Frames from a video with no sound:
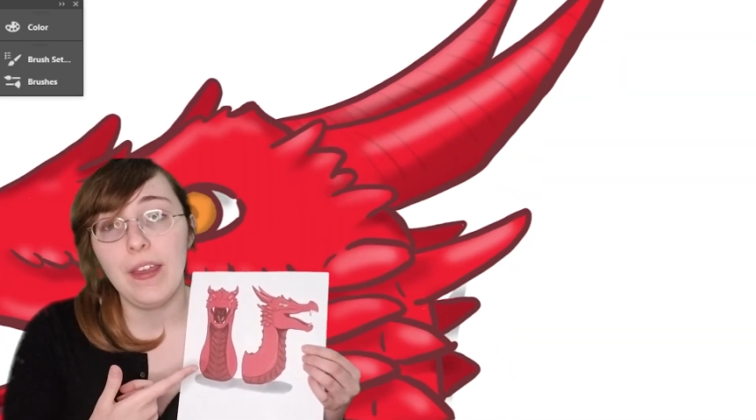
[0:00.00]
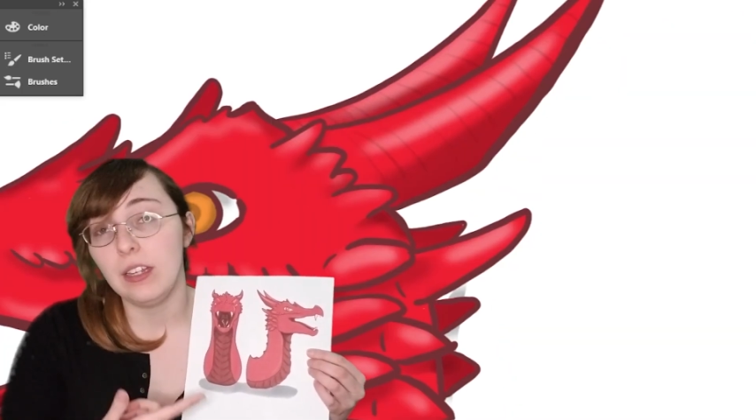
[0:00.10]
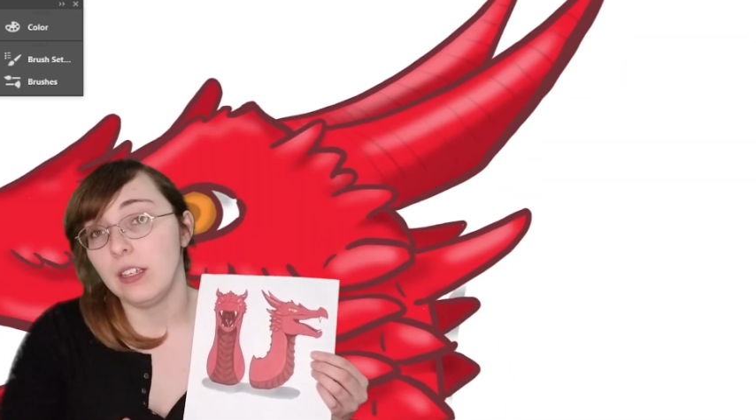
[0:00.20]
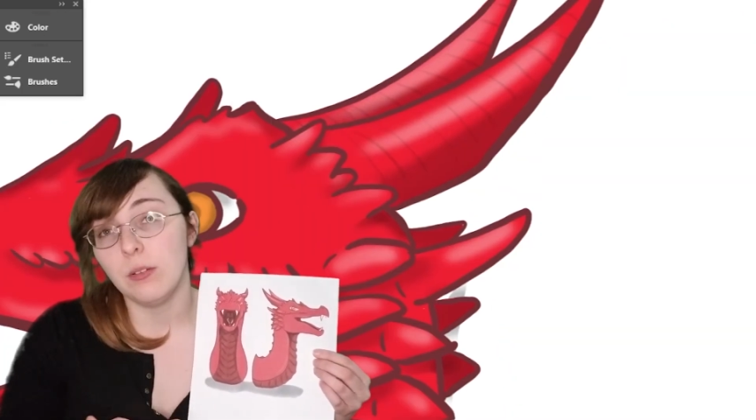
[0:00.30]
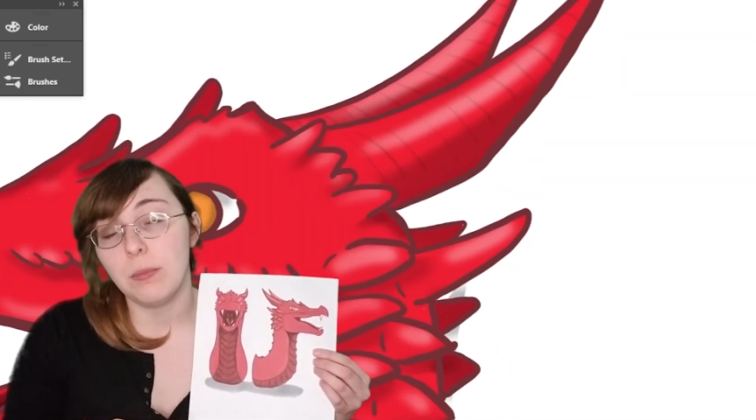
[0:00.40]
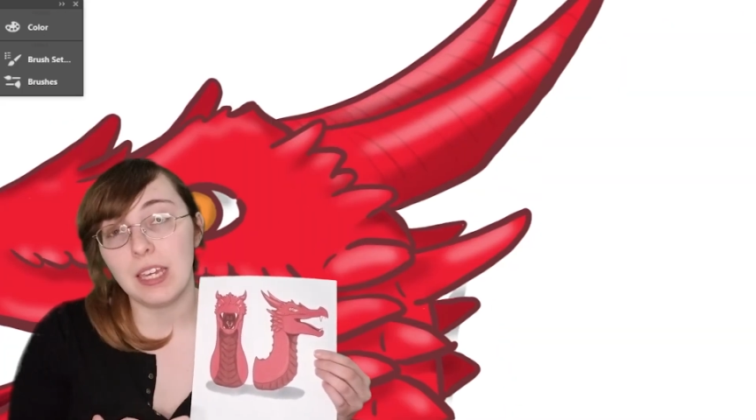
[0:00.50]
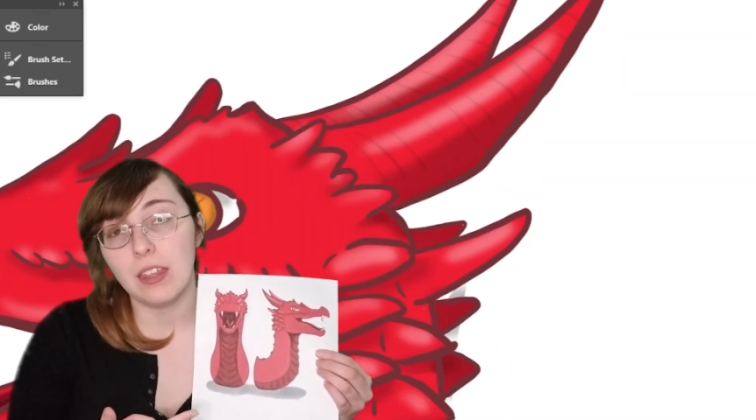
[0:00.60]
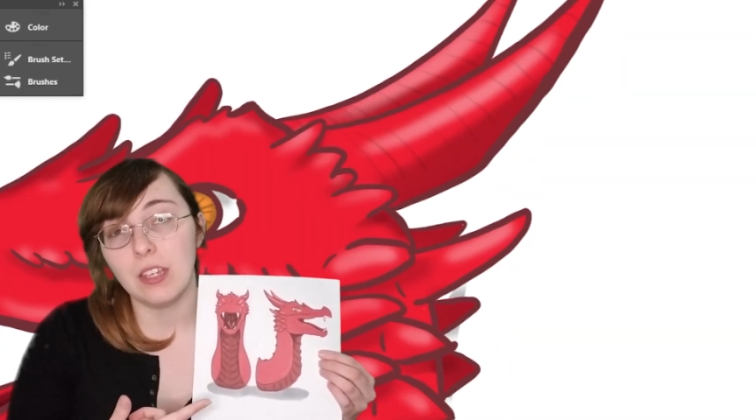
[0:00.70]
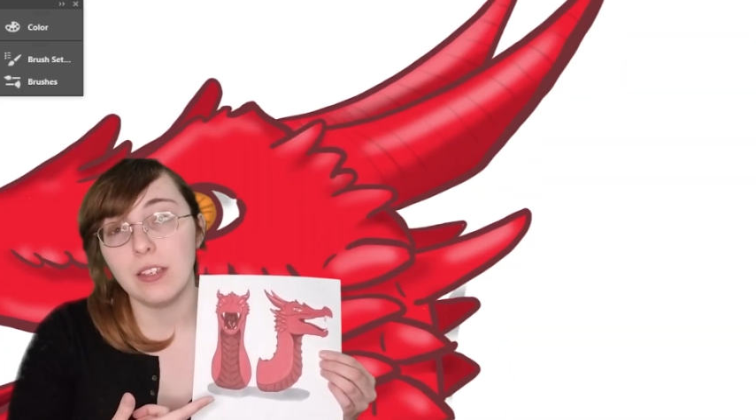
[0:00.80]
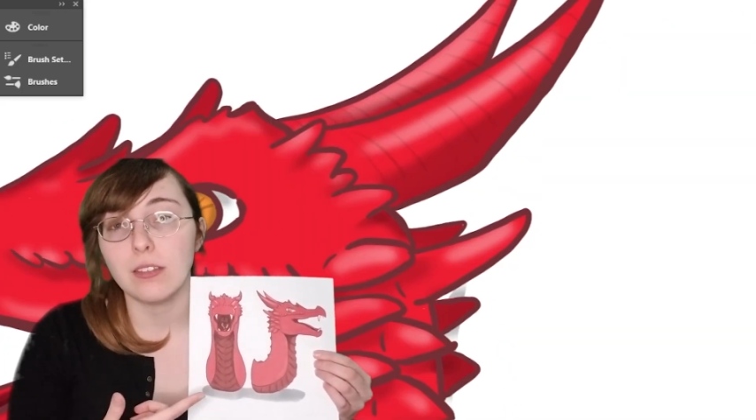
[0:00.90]
And it'll make
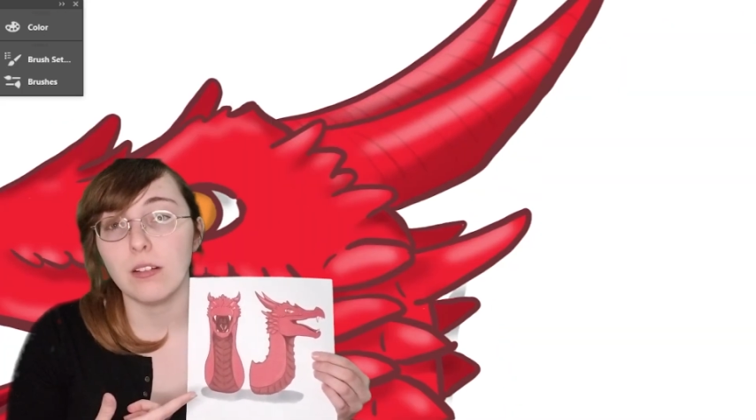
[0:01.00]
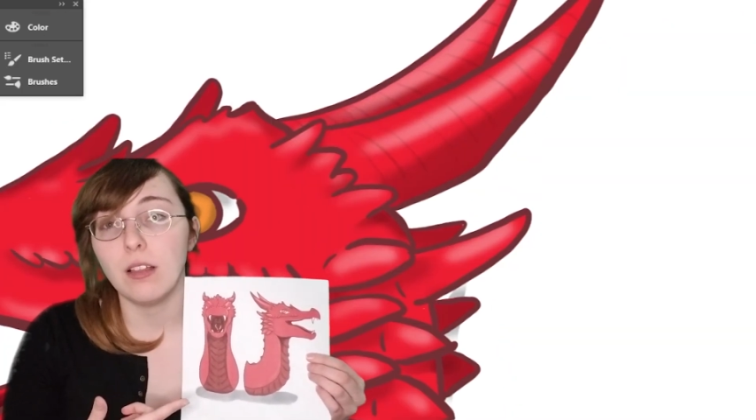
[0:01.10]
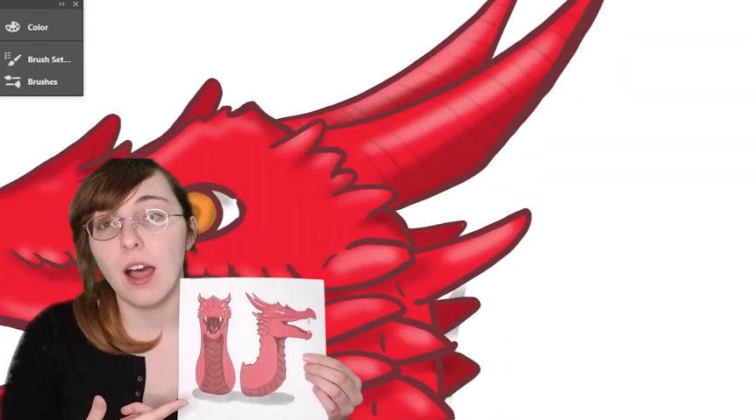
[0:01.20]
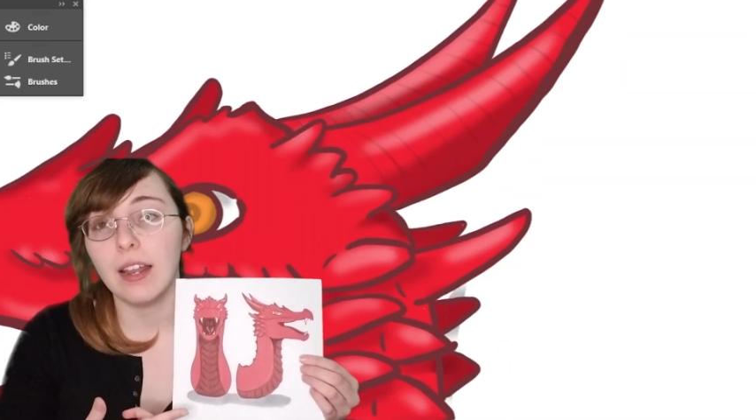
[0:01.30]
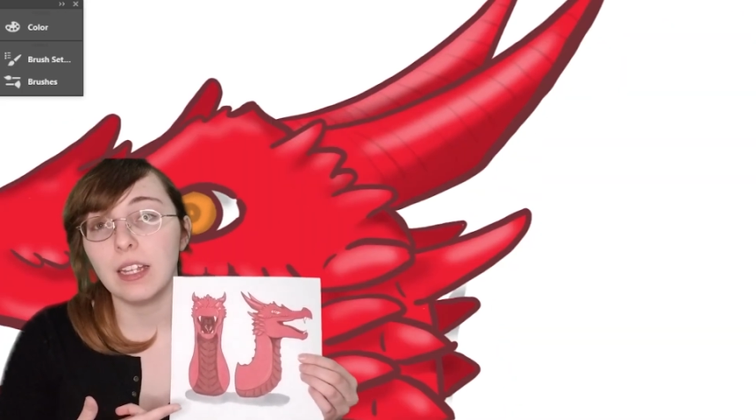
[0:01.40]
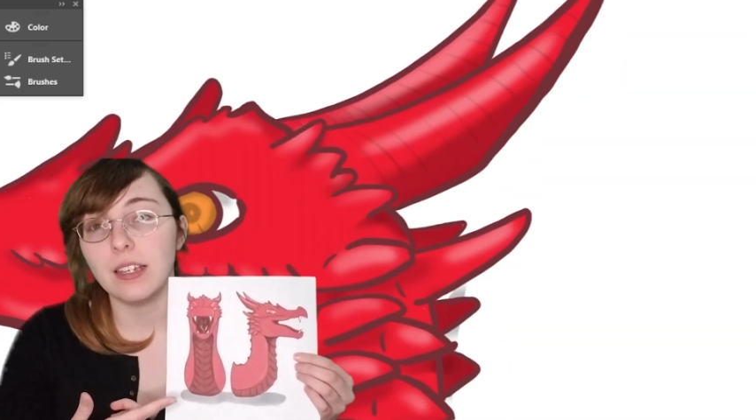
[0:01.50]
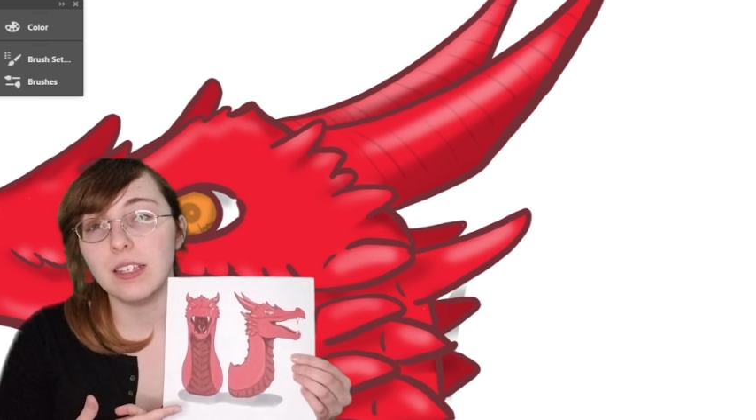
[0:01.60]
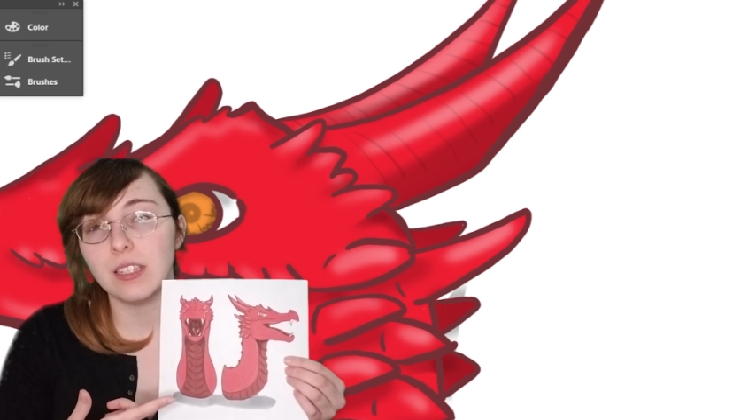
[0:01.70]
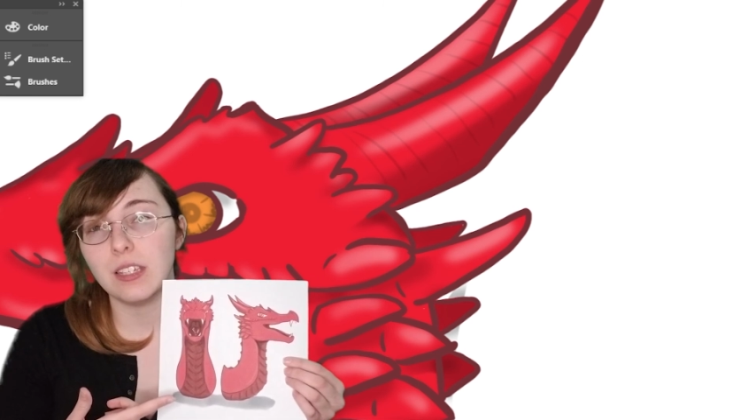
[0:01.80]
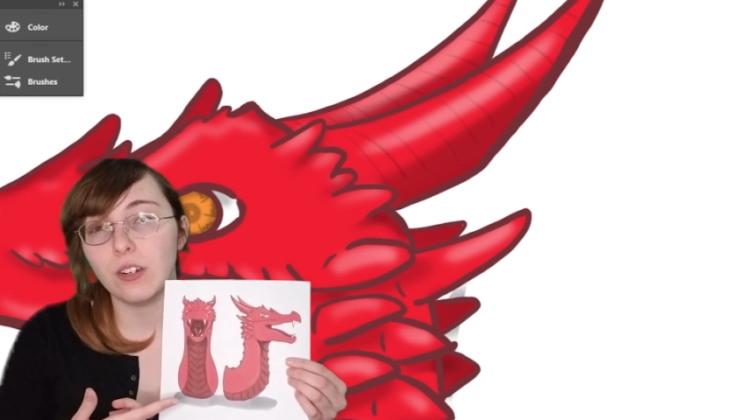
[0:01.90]
things a lot
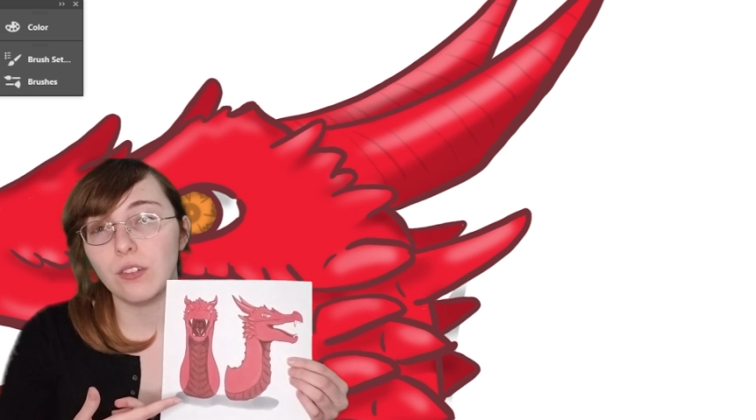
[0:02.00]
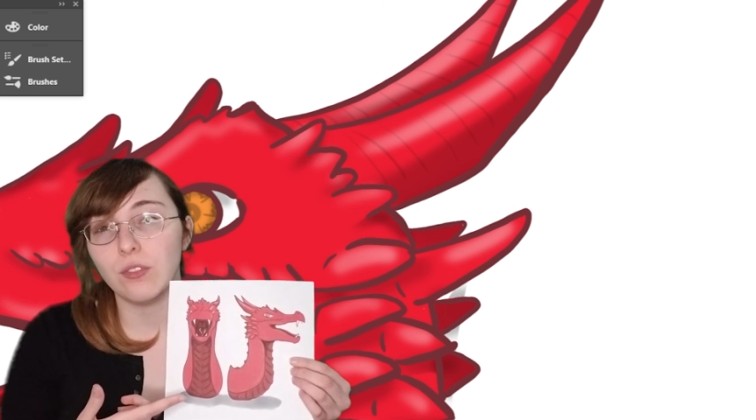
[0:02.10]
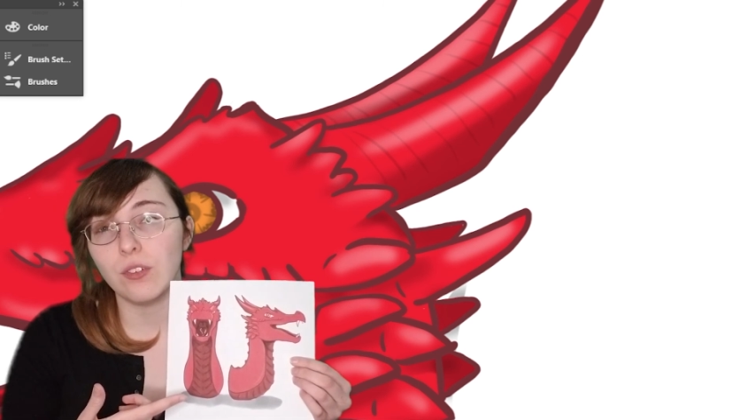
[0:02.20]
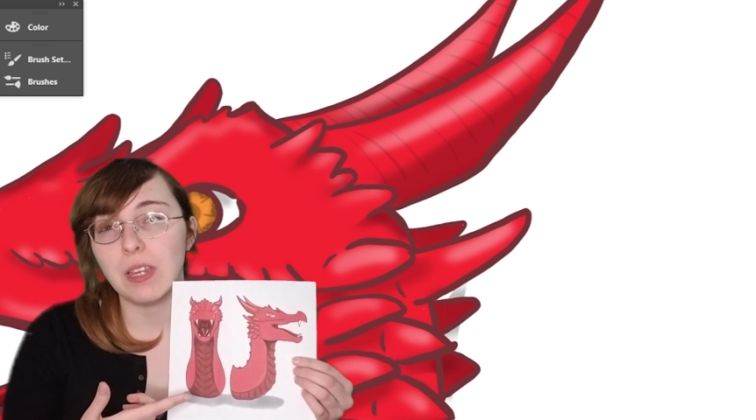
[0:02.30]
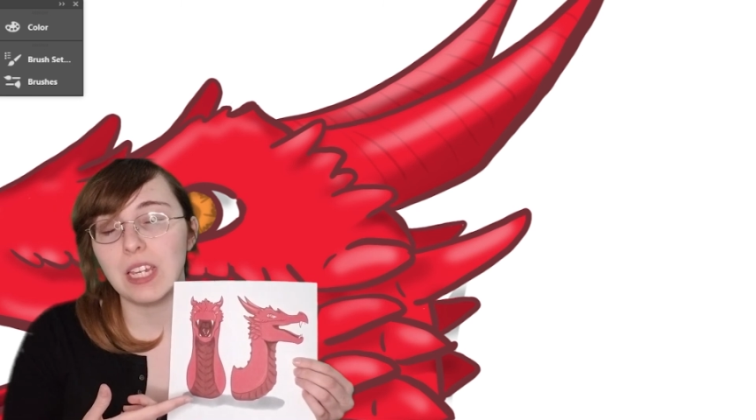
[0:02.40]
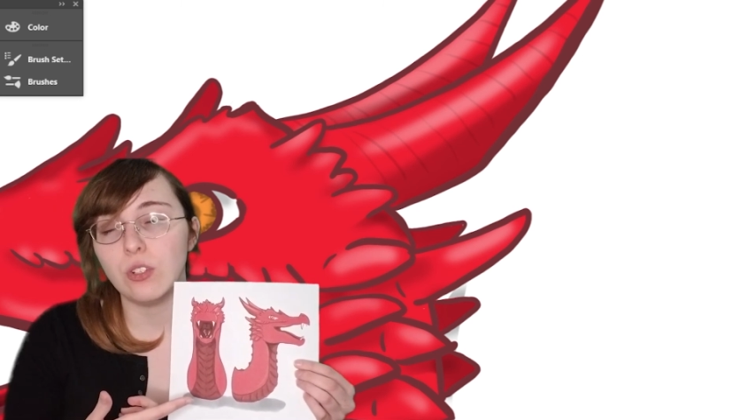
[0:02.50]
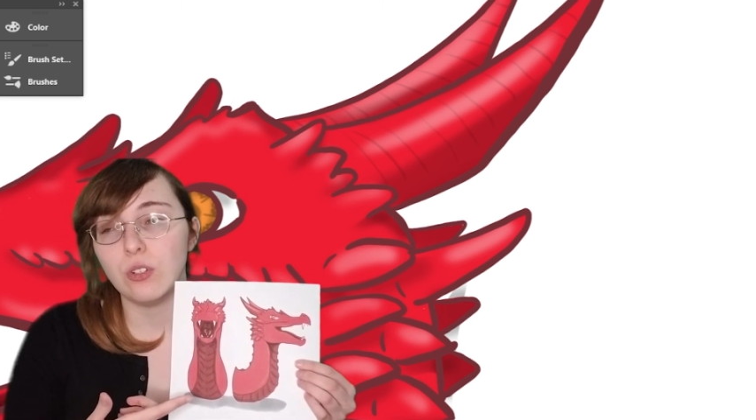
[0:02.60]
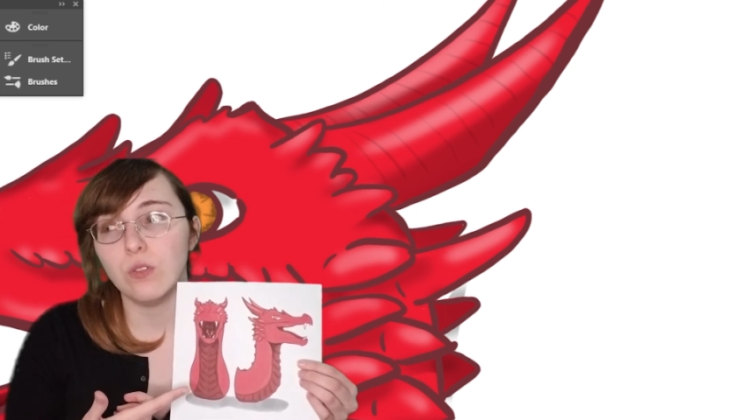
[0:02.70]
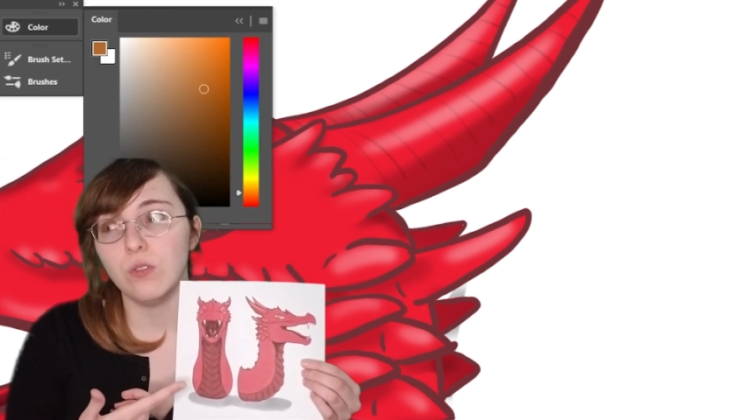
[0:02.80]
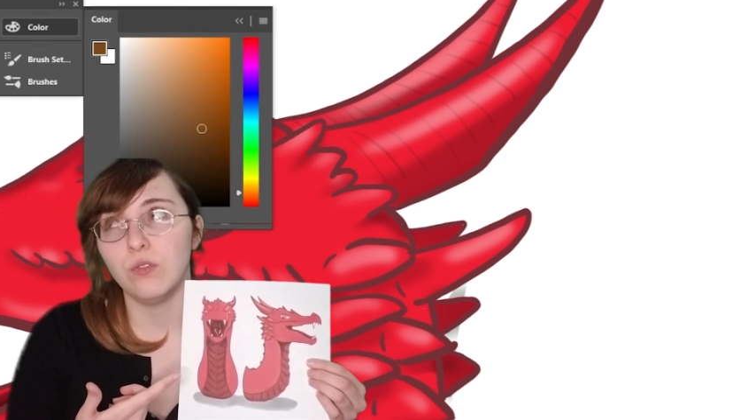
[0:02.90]
easier for me
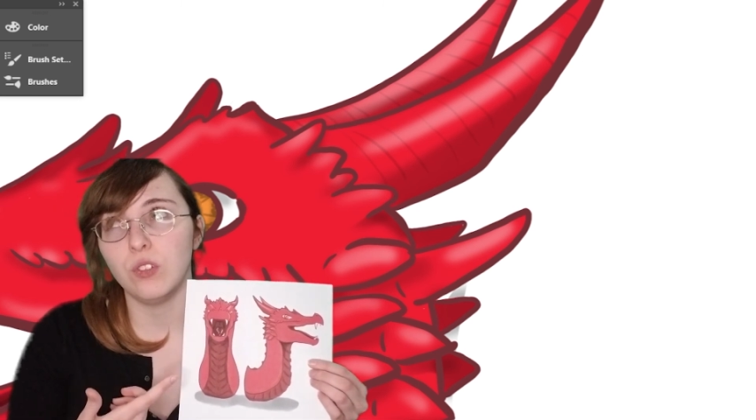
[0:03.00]
to